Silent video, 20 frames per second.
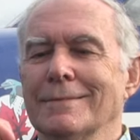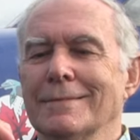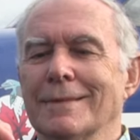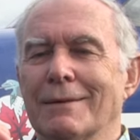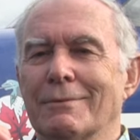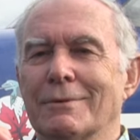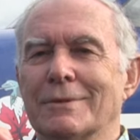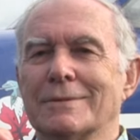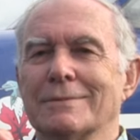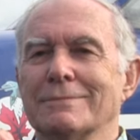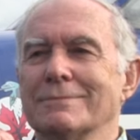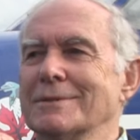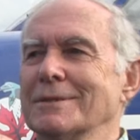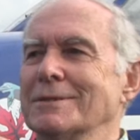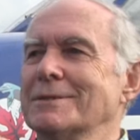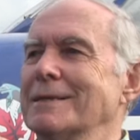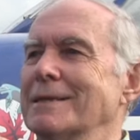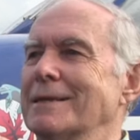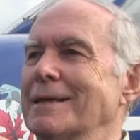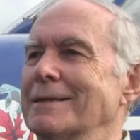It was
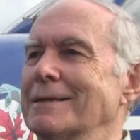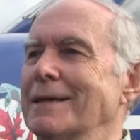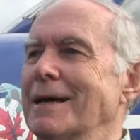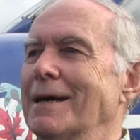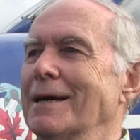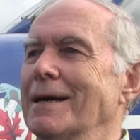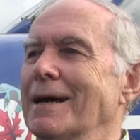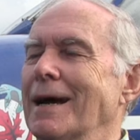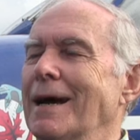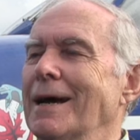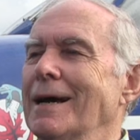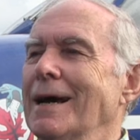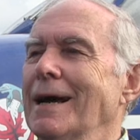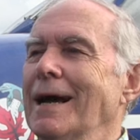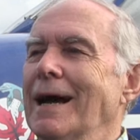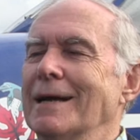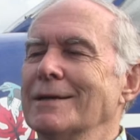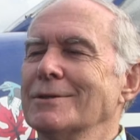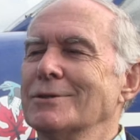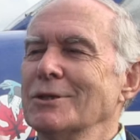just sitting there.
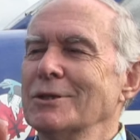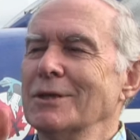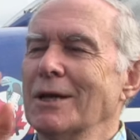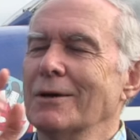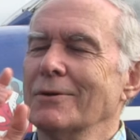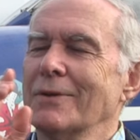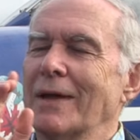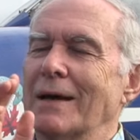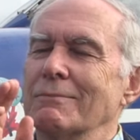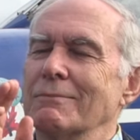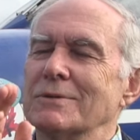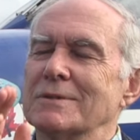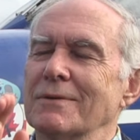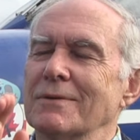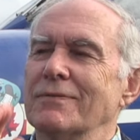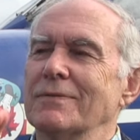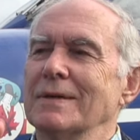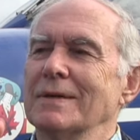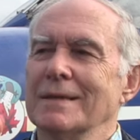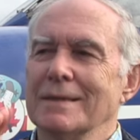And you know, that was
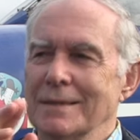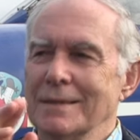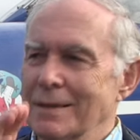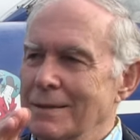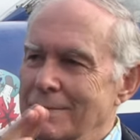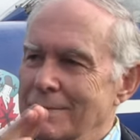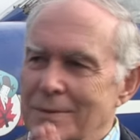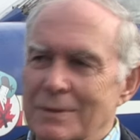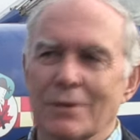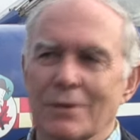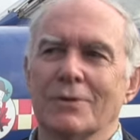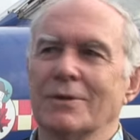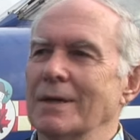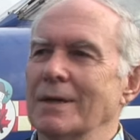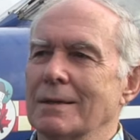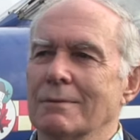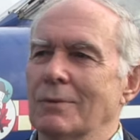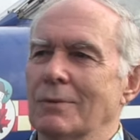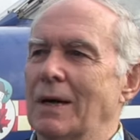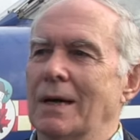you
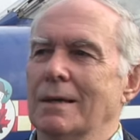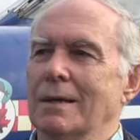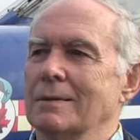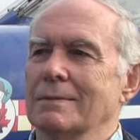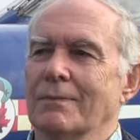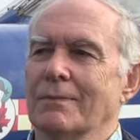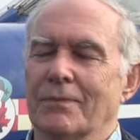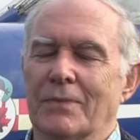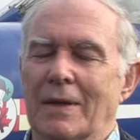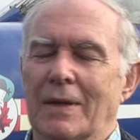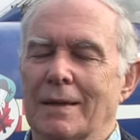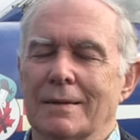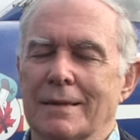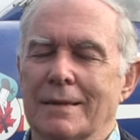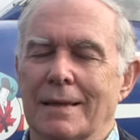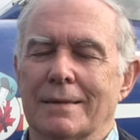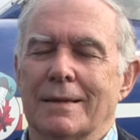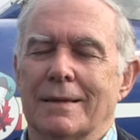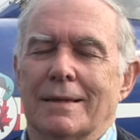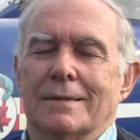think, well,
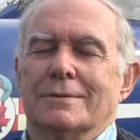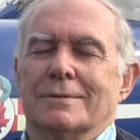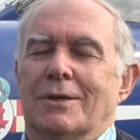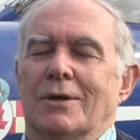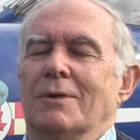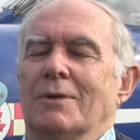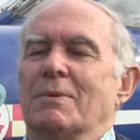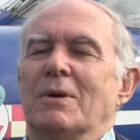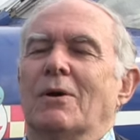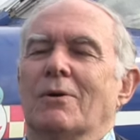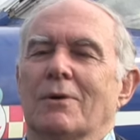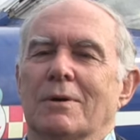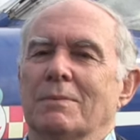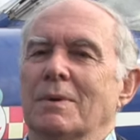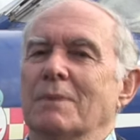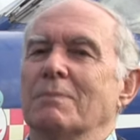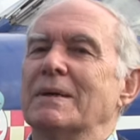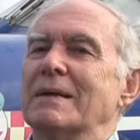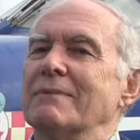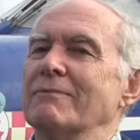that's got to be
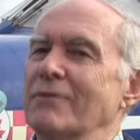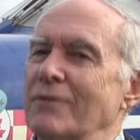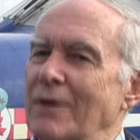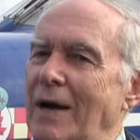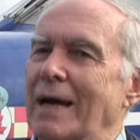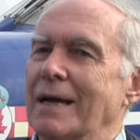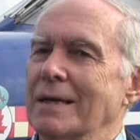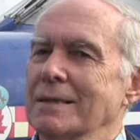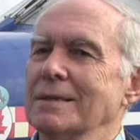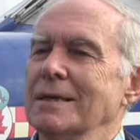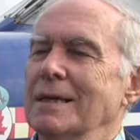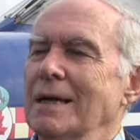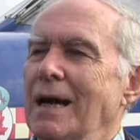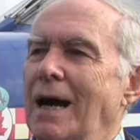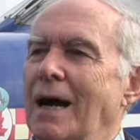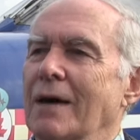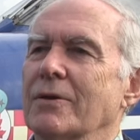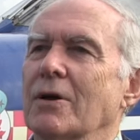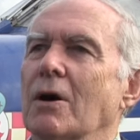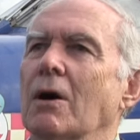horrible. But in fact,
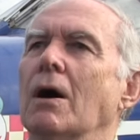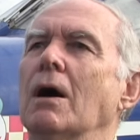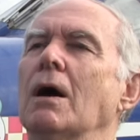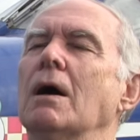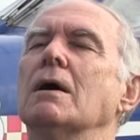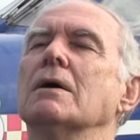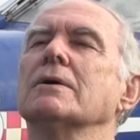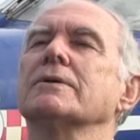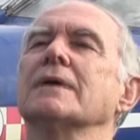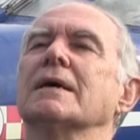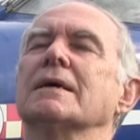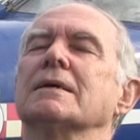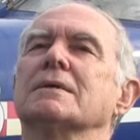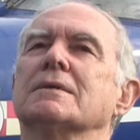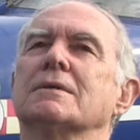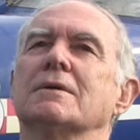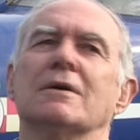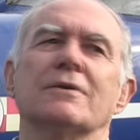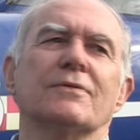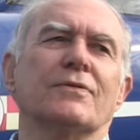I thought, oh, thank
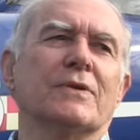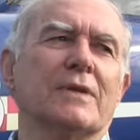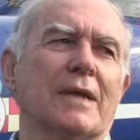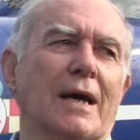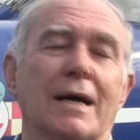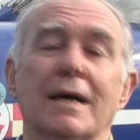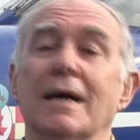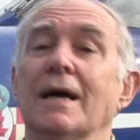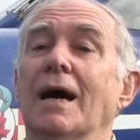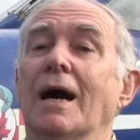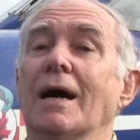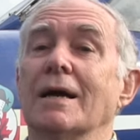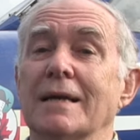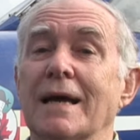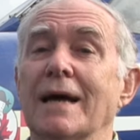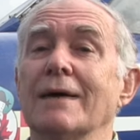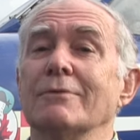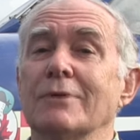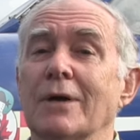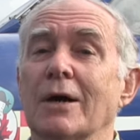God for that. I
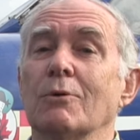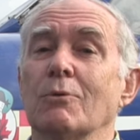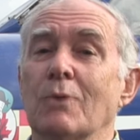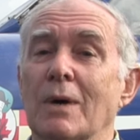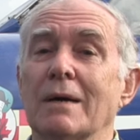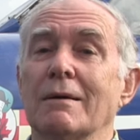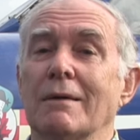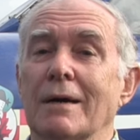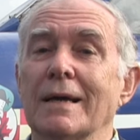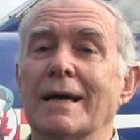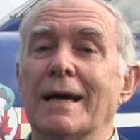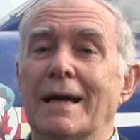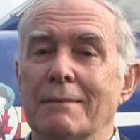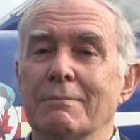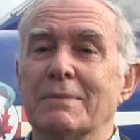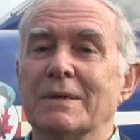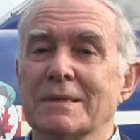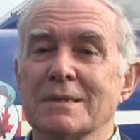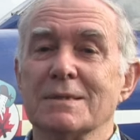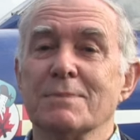now know where I
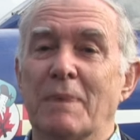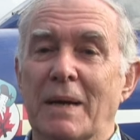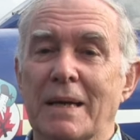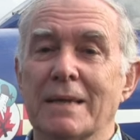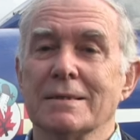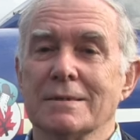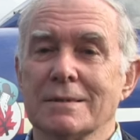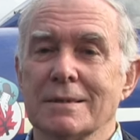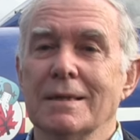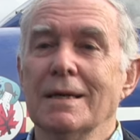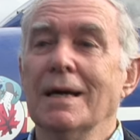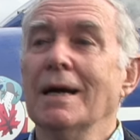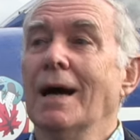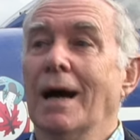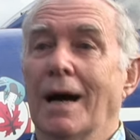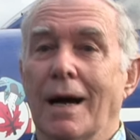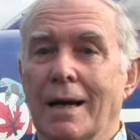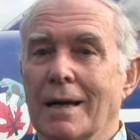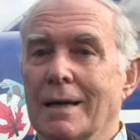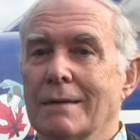am in space.
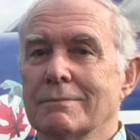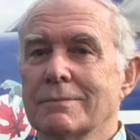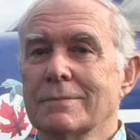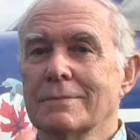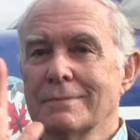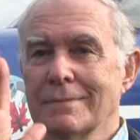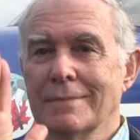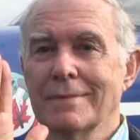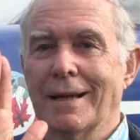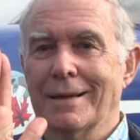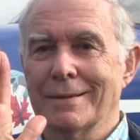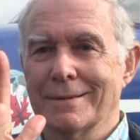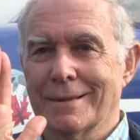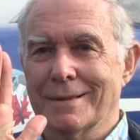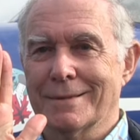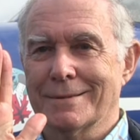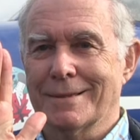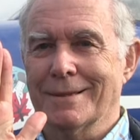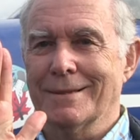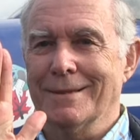I am like
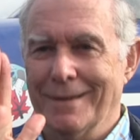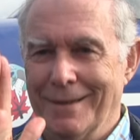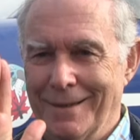this.